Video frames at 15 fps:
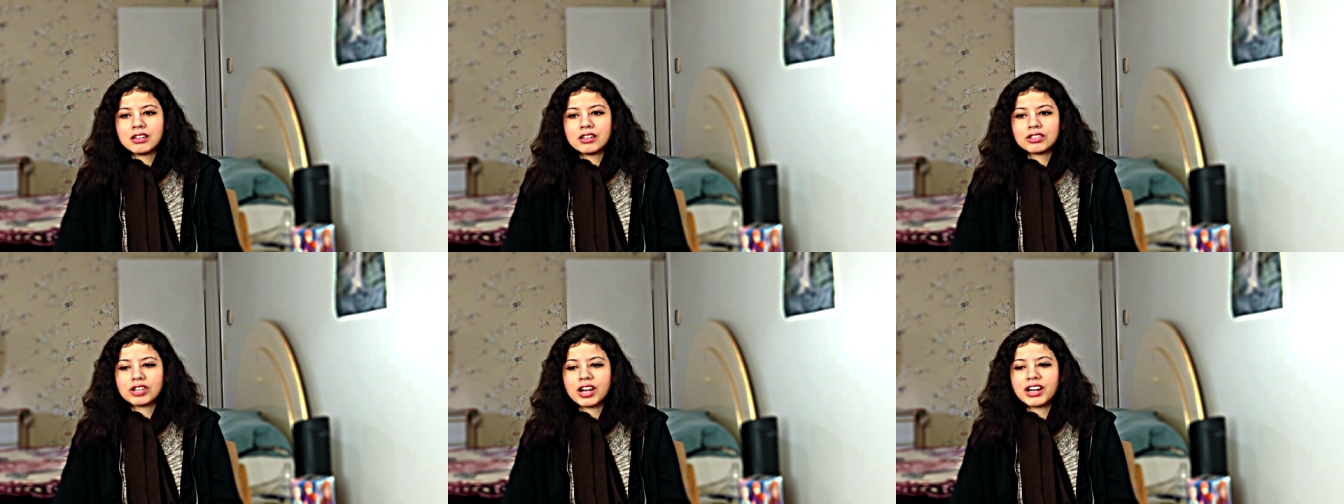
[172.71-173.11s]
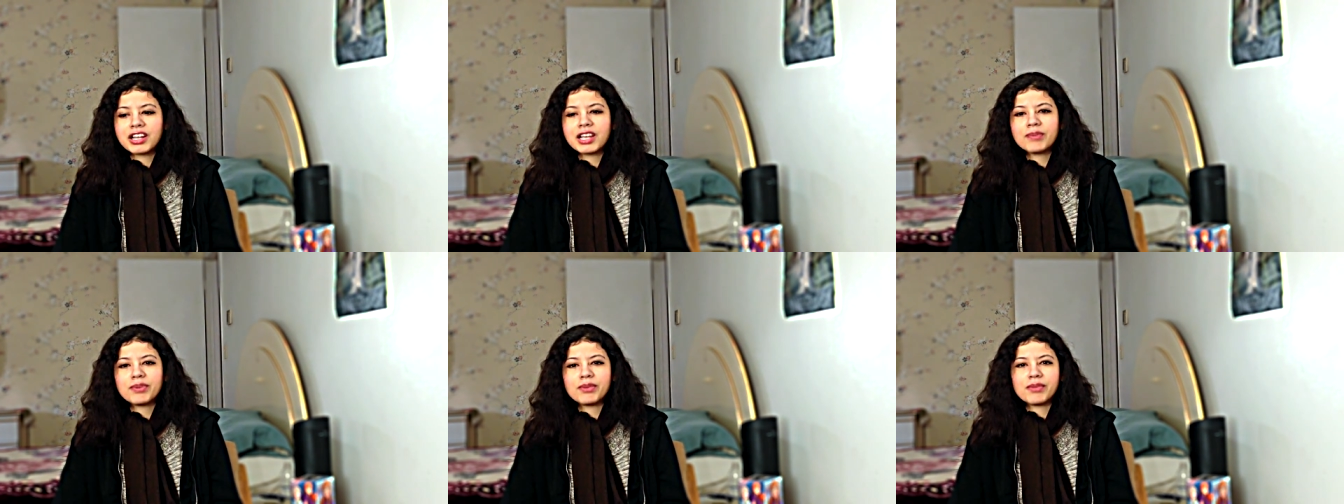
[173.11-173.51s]
try to
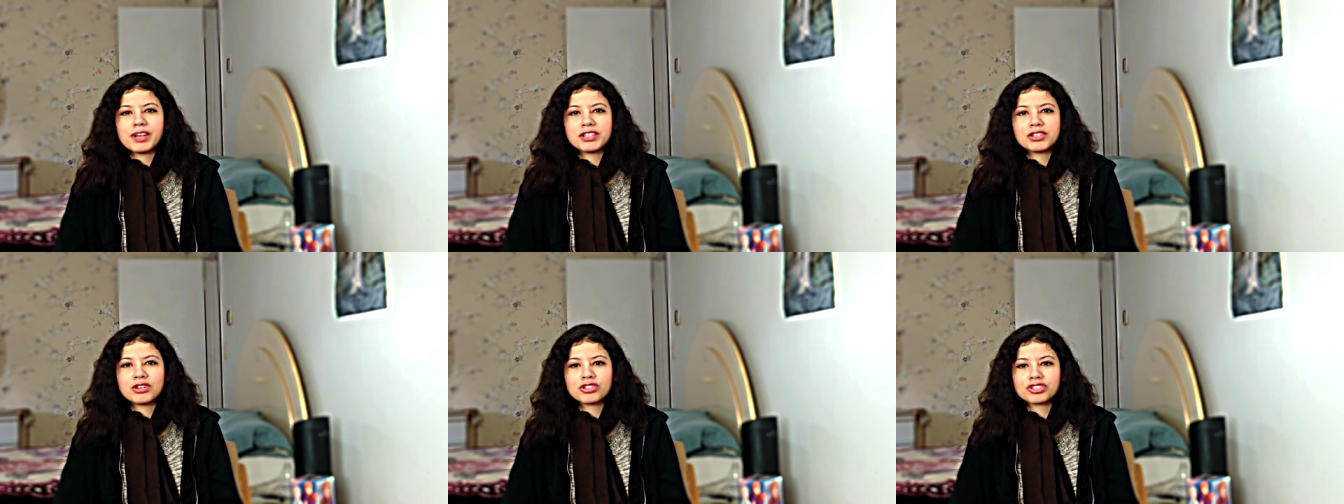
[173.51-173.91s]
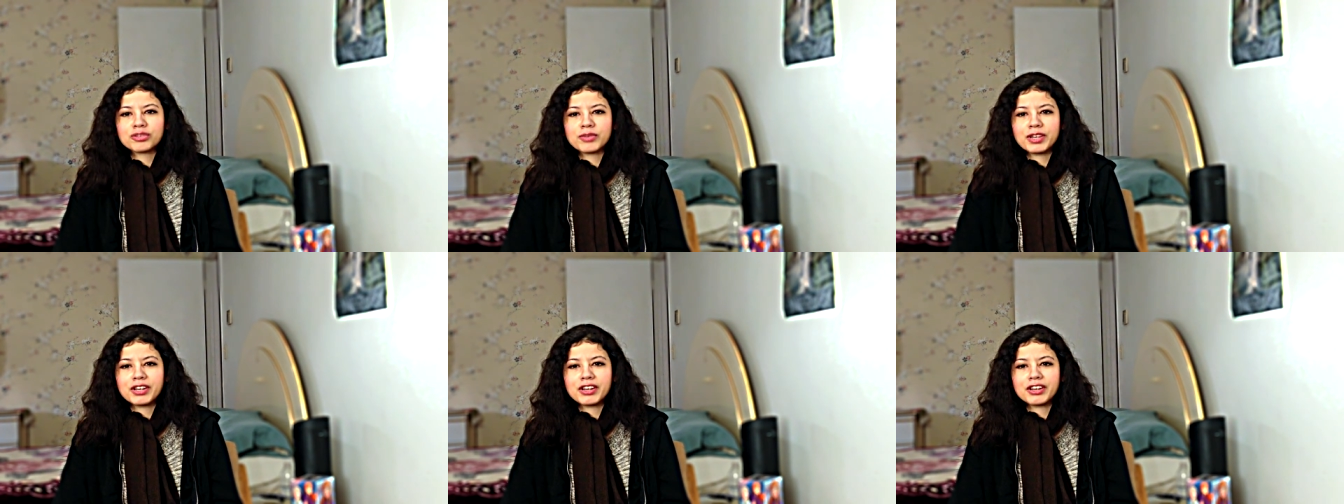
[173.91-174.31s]
keep up my social
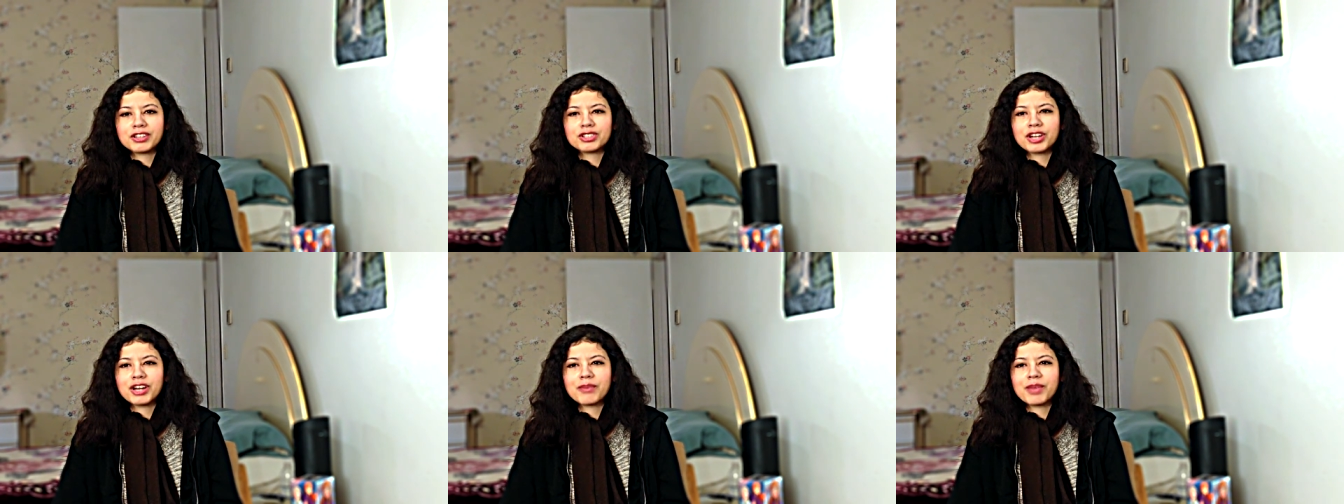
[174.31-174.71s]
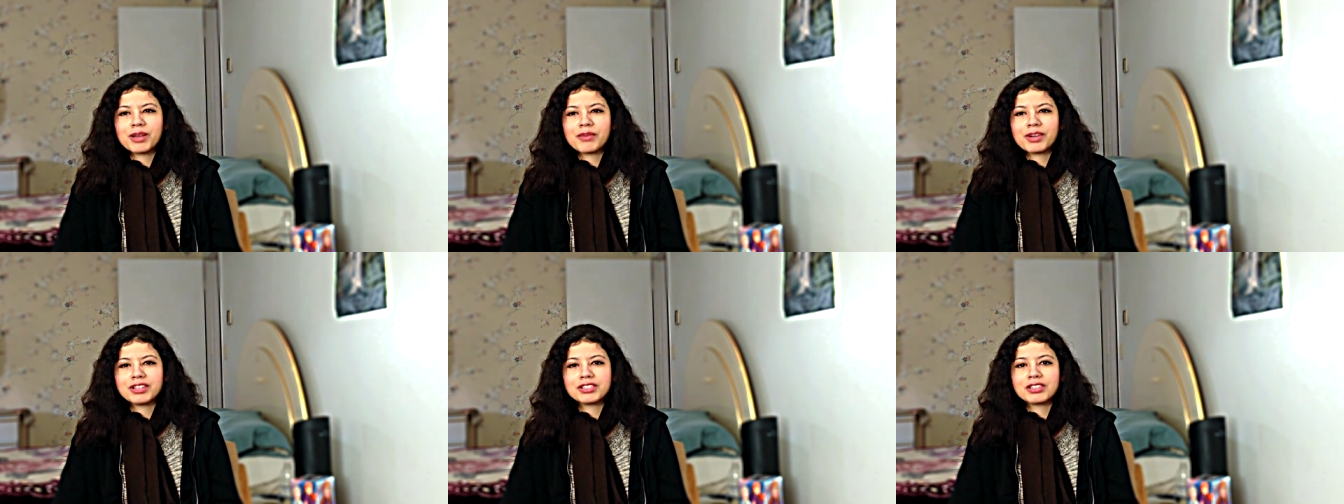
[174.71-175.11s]
media, try to make
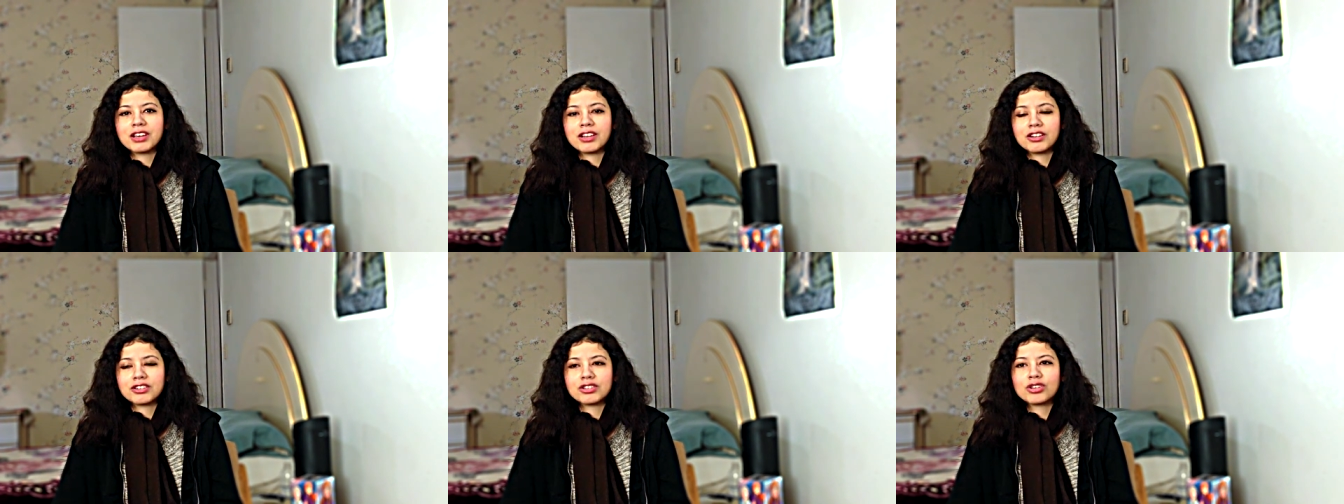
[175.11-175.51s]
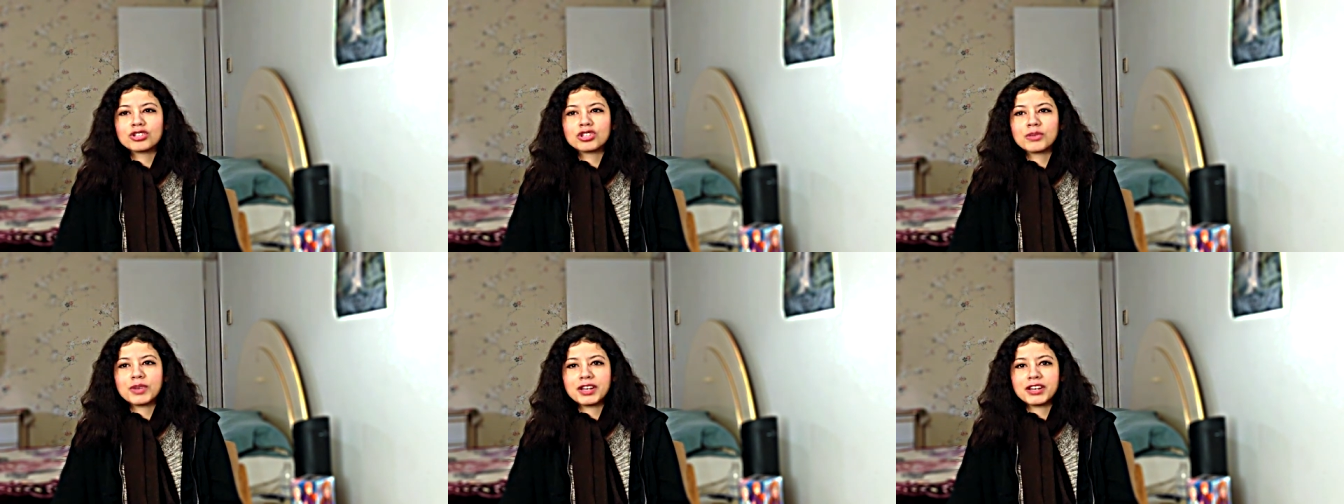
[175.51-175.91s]
my other
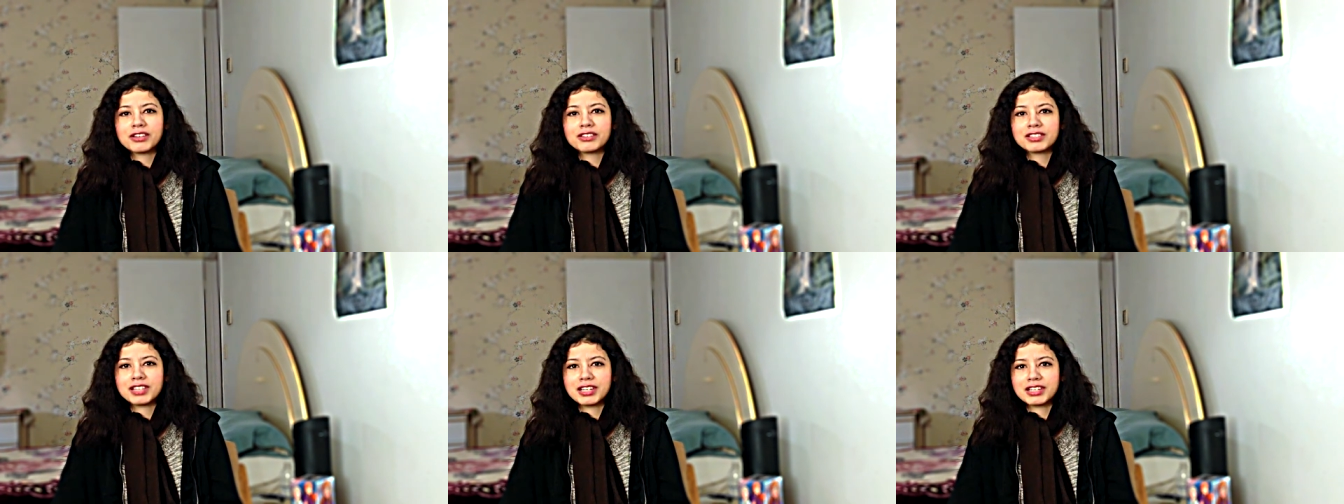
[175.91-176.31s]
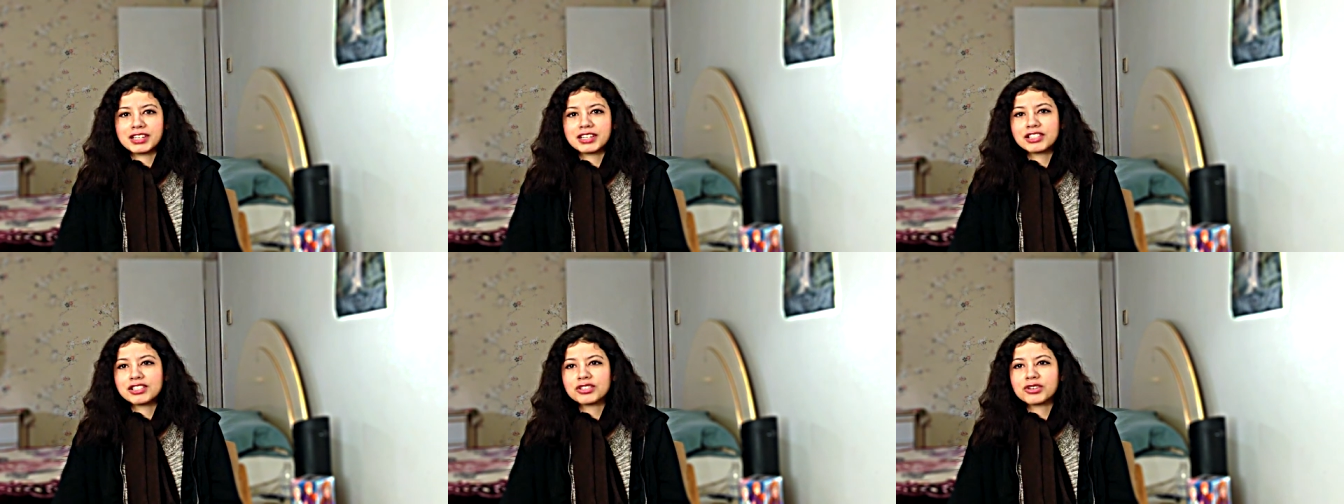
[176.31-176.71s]
social medias like
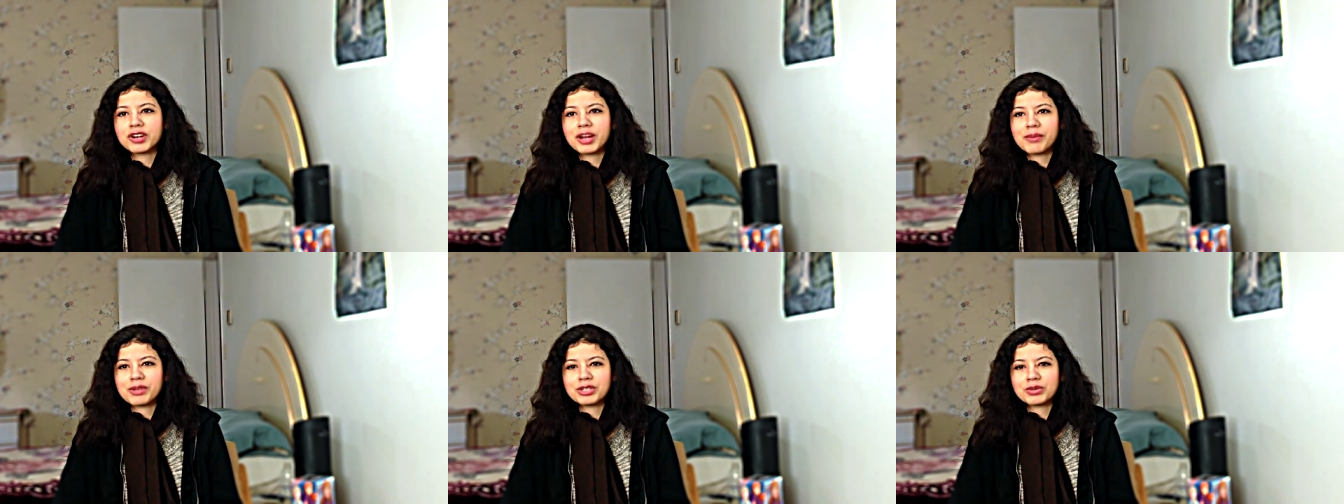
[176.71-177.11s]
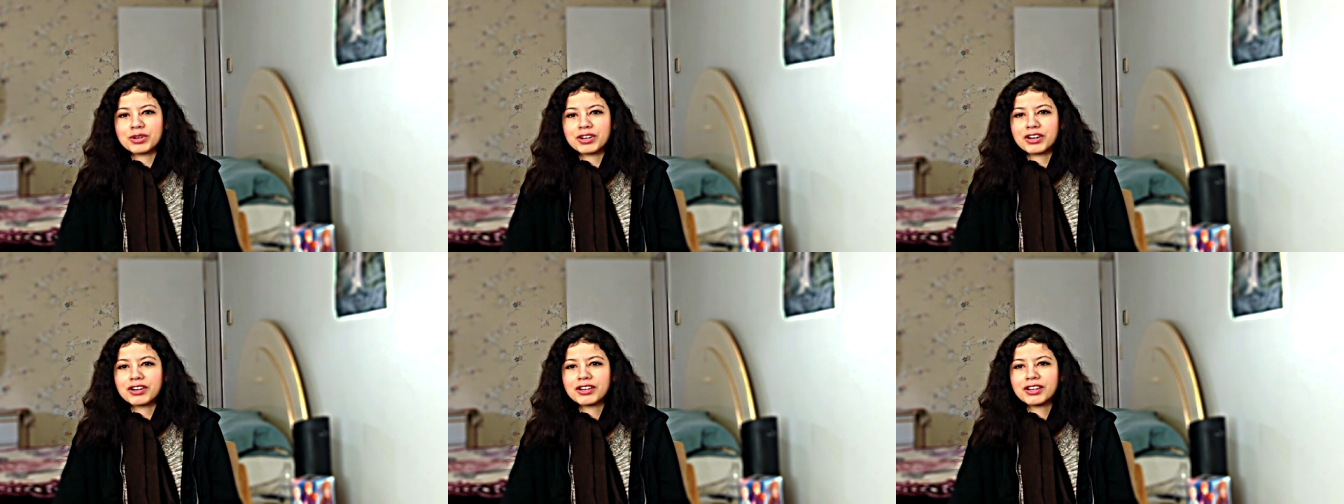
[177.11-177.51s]
Instagram and
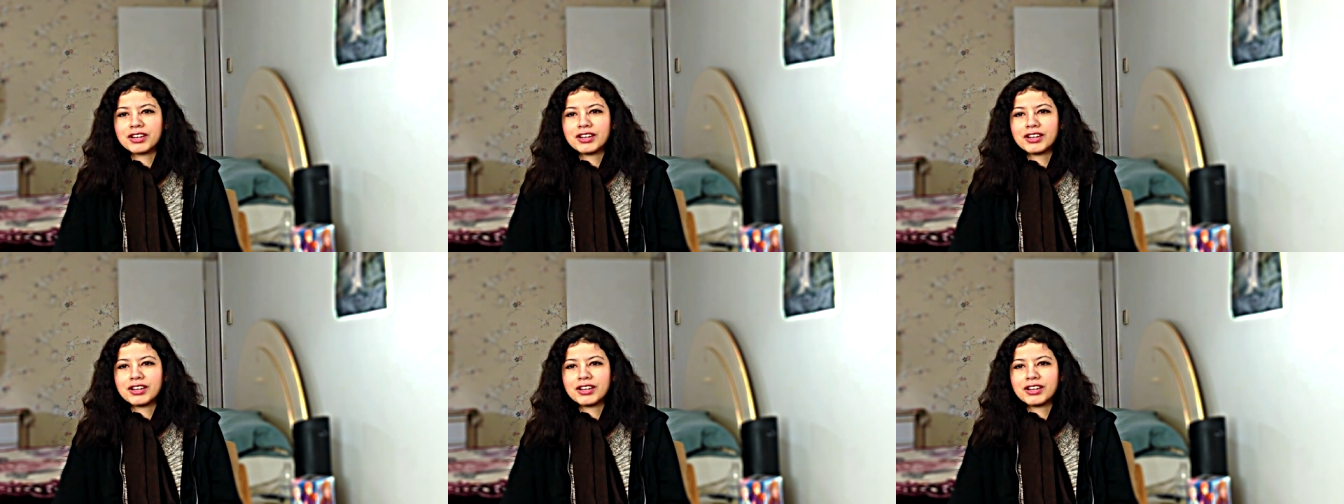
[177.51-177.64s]
Twitter